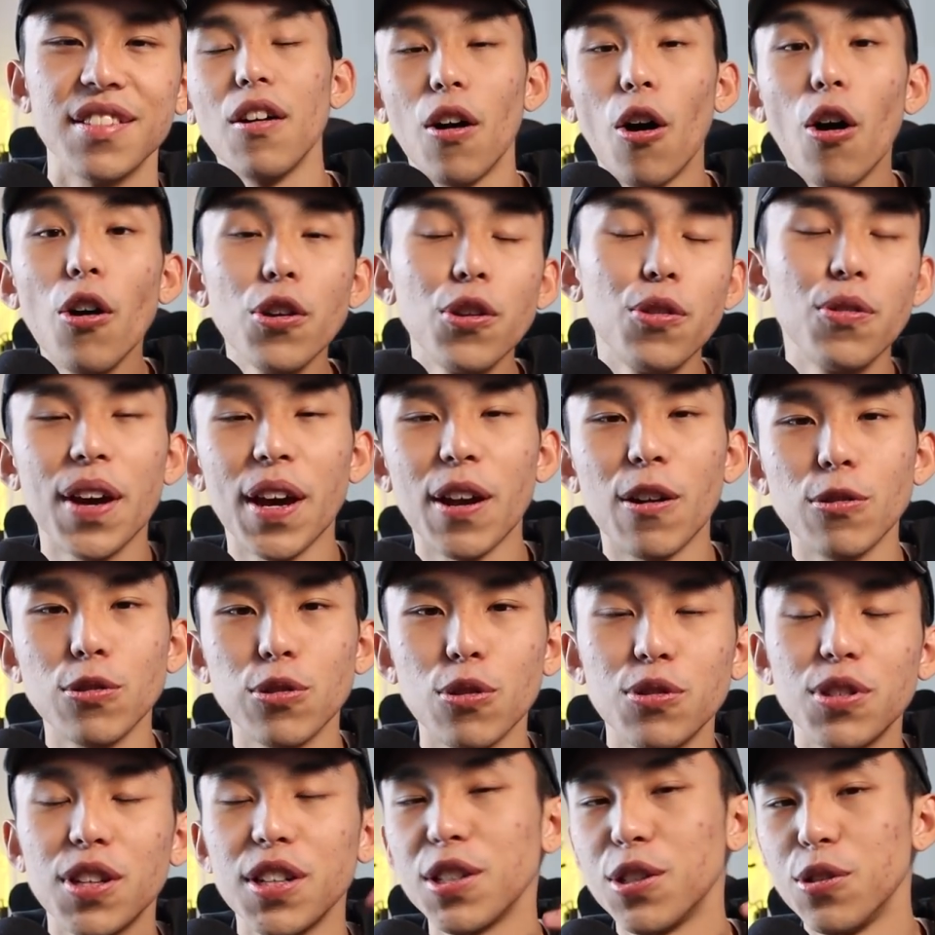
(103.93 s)
Or you can
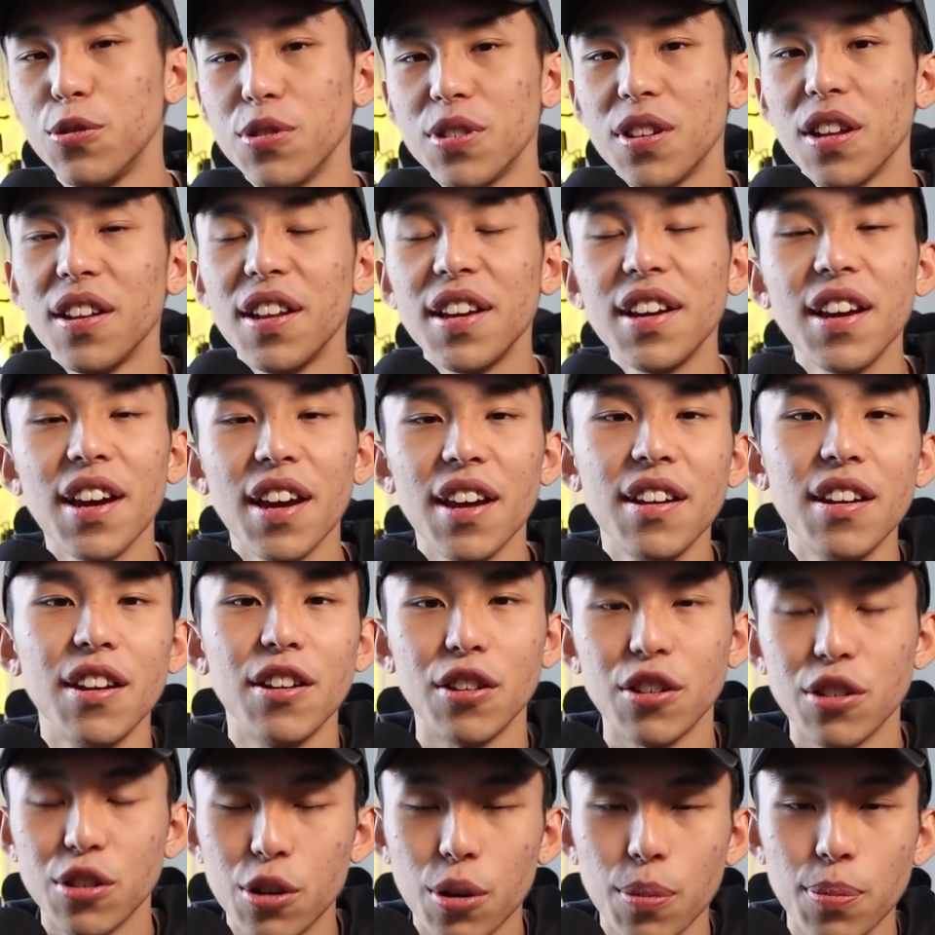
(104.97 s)
also just use the link in the
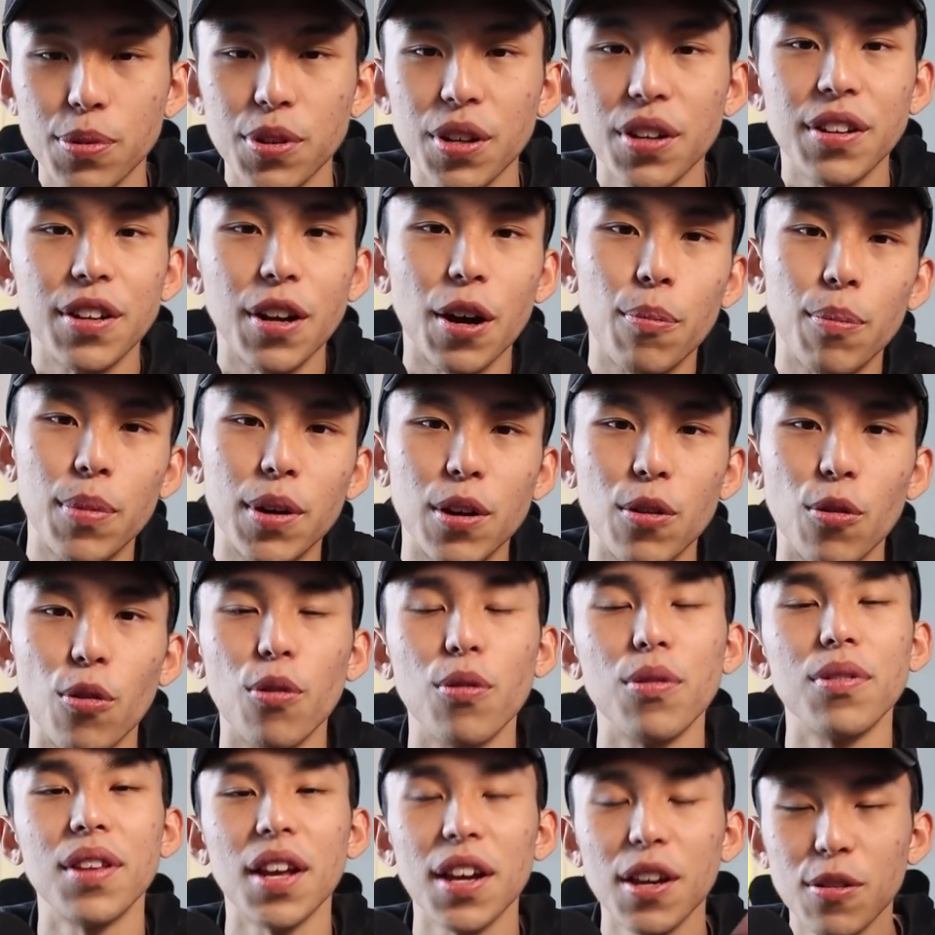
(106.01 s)
description down below.
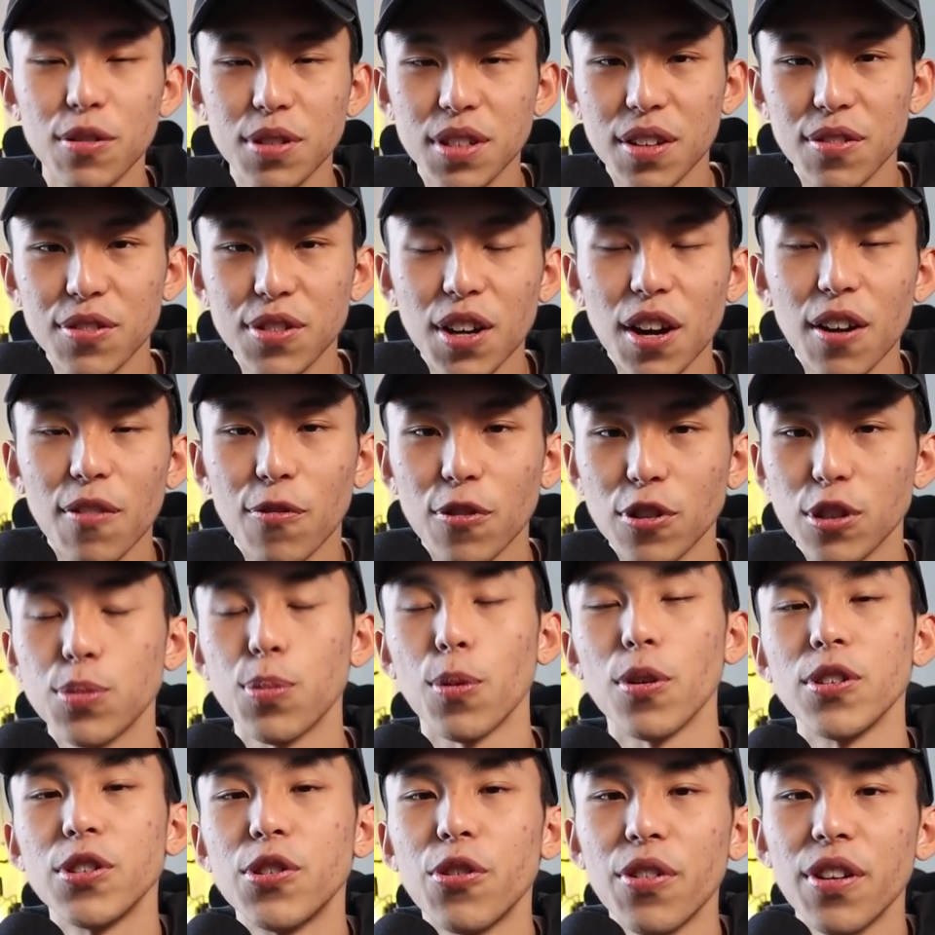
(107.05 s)
Thank you Surfshark for
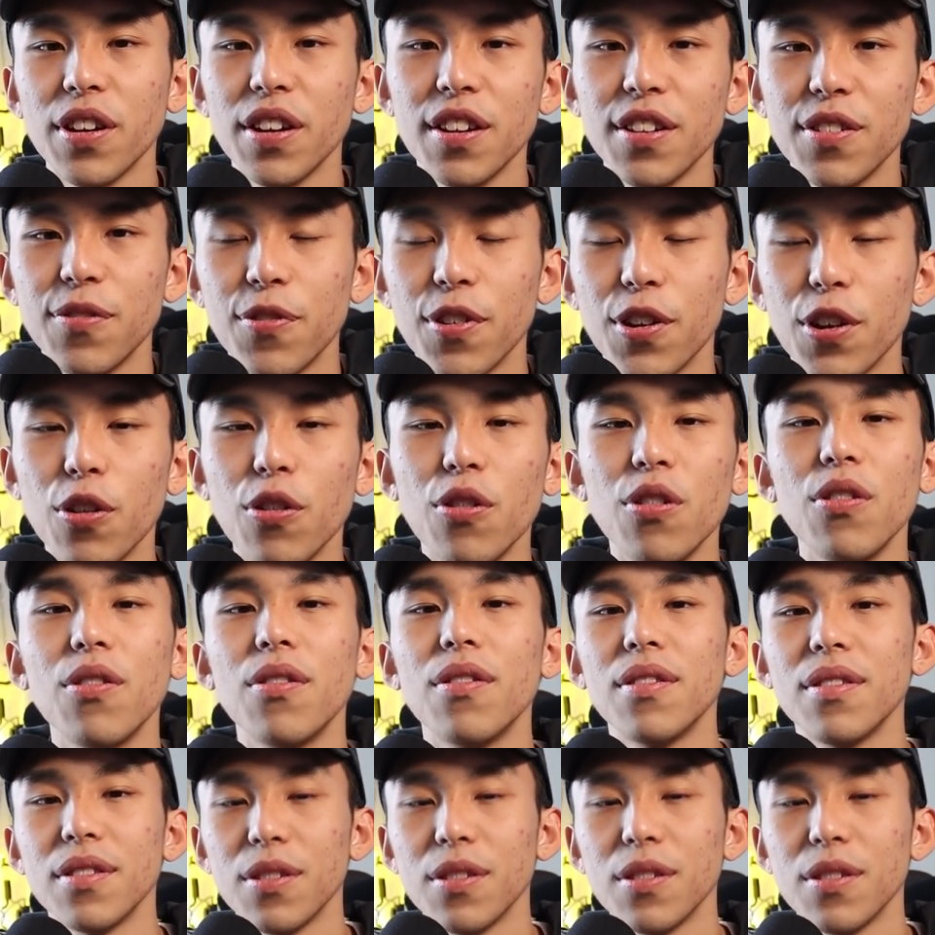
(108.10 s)
sponsoring this video.